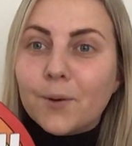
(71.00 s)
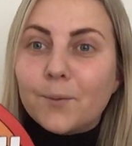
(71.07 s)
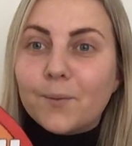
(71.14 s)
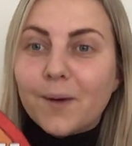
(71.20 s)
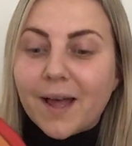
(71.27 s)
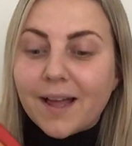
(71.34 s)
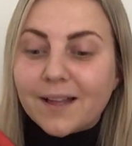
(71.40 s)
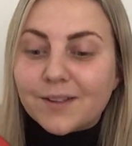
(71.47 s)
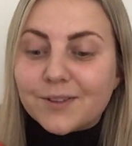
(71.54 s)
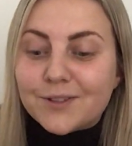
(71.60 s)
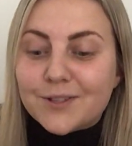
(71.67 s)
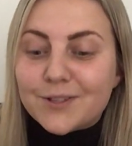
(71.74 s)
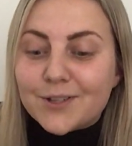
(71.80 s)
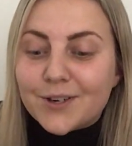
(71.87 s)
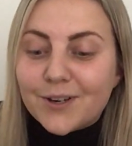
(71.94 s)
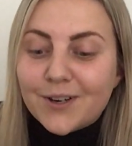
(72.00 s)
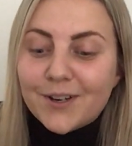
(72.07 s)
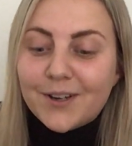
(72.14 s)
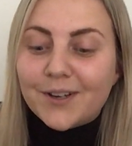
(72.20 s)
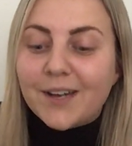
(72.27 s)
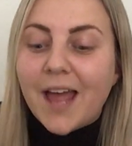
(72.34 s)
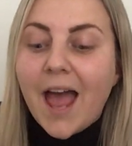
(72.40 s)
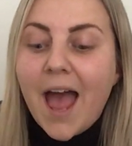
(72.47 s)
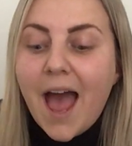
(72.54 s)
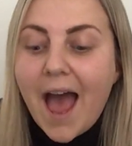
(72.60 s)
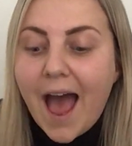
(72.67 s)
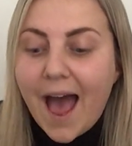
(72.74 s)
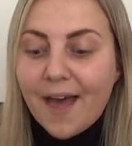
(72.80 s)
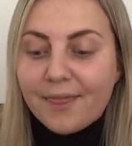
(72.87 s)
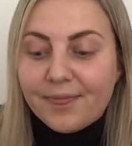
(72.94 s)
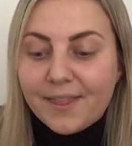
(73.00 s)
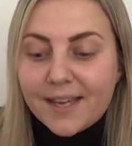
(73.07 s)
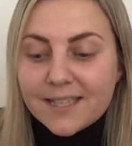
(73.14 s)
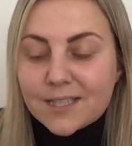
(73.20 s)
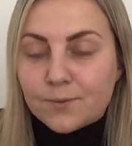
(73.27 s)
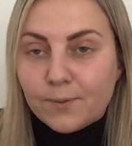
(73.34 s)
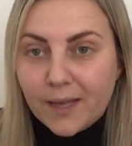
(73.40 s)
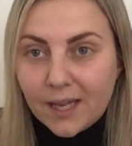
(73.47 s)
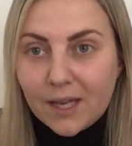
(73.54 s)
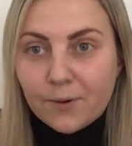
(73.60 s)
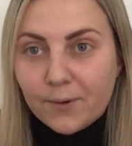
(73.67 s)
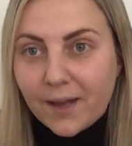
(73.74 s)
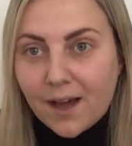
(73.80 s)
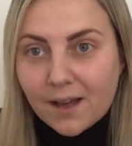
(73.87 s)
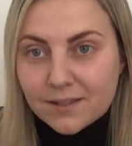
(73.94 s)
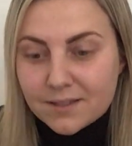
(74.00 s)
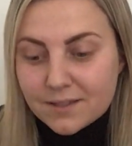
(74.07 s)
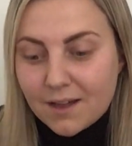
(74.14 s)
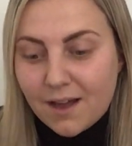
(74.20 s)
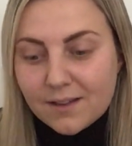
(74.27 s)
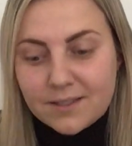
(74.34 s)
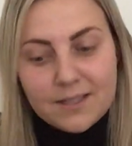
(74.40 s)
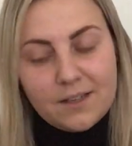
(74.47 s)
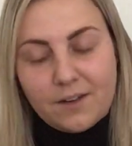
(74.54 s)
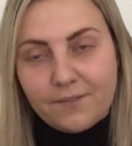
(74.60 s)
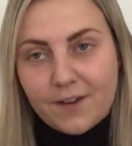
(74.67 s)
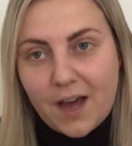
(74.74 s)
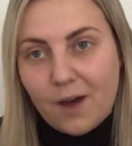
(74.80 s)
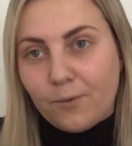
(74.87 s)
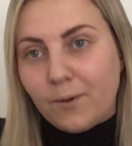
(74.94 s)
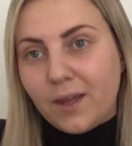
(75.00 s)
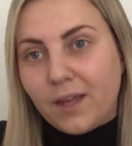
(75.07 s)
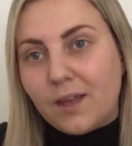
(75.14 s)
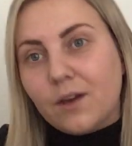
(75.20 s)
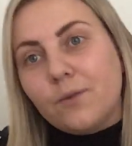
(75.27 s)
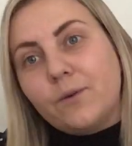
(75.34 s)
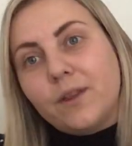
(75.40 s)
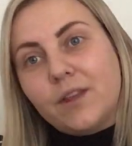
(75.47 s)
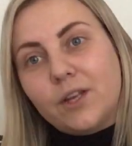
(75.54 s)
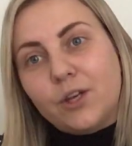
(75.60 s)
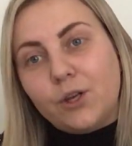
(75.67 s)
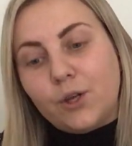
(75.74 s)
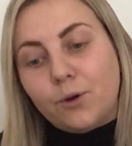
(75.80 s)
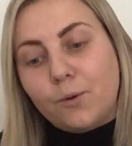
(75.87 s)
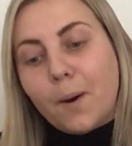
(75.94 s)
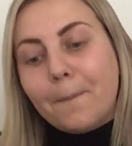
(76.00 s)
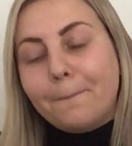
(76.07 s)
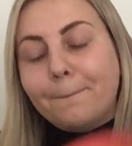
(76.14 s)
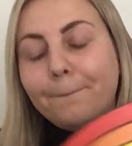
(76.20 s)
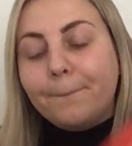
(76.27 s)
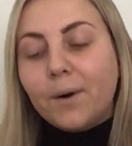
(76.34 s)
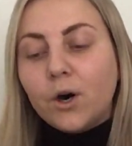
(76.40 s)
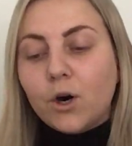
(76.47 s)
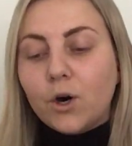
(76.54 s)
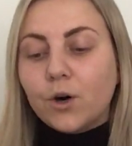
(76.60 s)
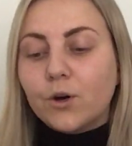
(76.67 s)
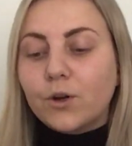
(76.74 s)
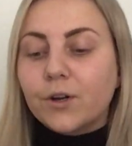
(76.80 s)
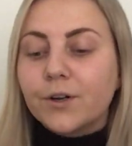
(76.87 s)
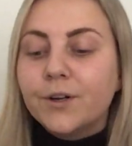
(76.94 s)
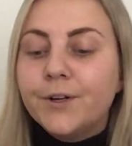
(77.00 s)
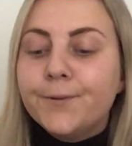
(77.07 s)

Well done. And this week we are starting off our week with a new book.